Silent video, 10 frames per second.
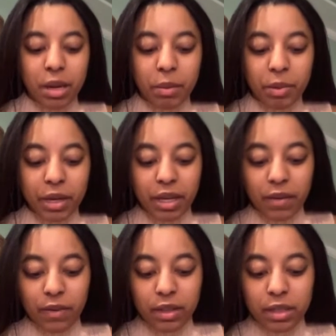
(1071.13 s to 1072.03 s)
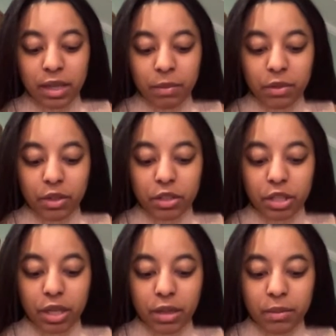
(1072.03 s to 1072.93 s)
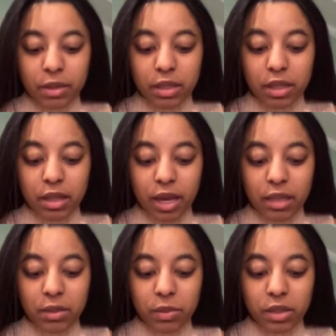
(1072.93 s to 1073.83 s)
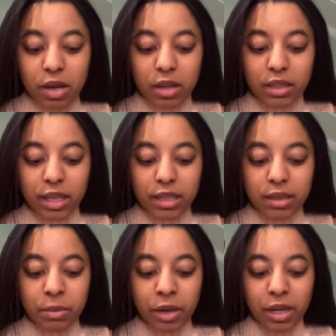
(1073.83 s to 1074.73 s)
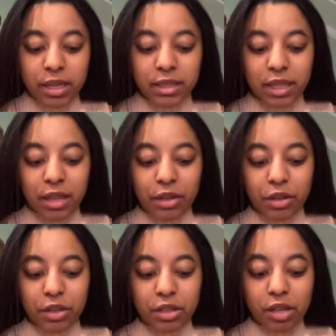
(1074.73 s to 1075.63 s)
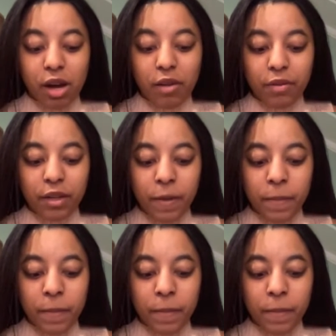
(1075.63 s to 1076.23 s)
but if the tips are chipped, that's what's causing it to break because then they're soft